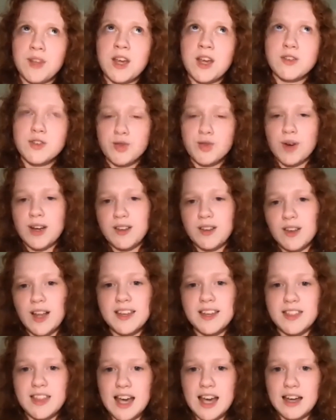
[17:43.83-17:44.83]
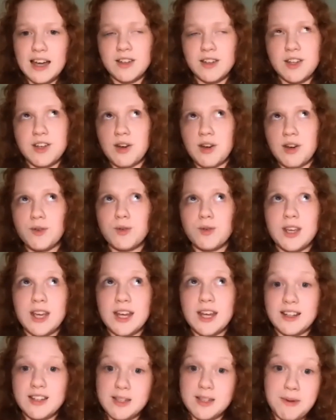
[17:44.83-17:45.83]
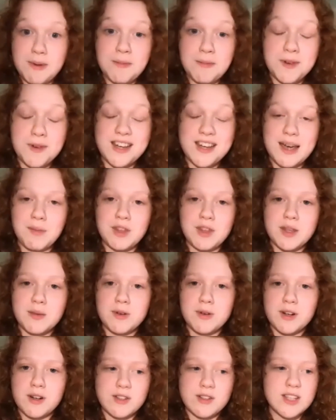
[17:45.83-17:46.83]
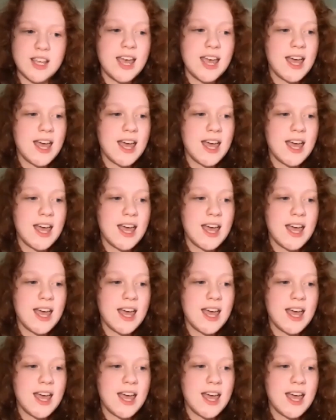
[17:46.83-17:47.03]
So I like that, getting to spend more time with the birds.